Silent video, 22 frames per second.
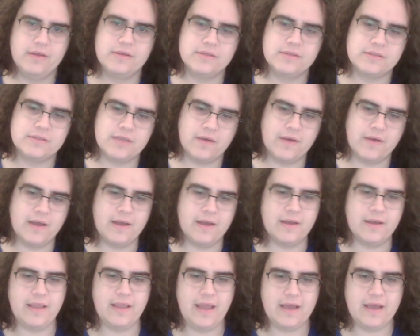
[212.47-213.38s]
So uh,
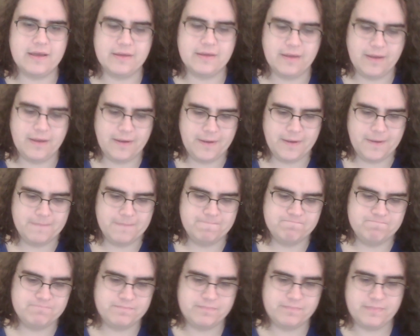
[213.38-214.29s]
yeah,
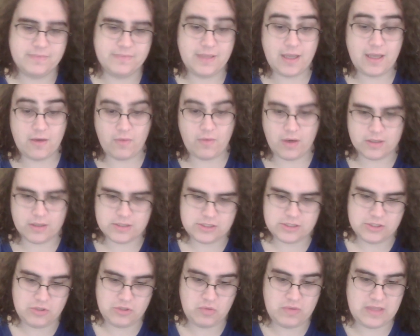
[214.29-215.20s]
um, now on
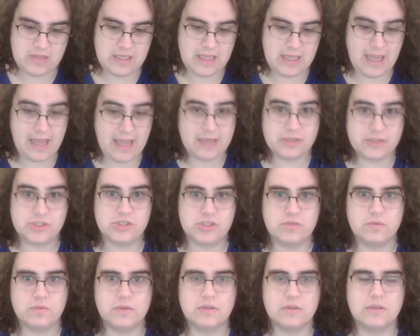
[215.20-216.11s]
to the
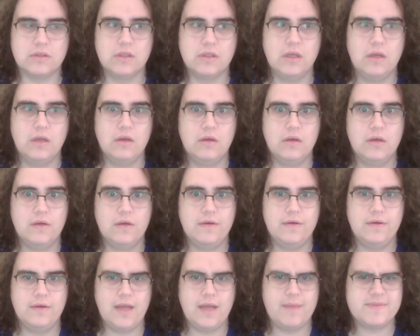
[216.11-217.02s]
actual
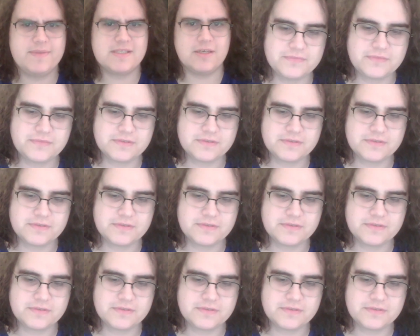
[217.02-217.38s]
episode.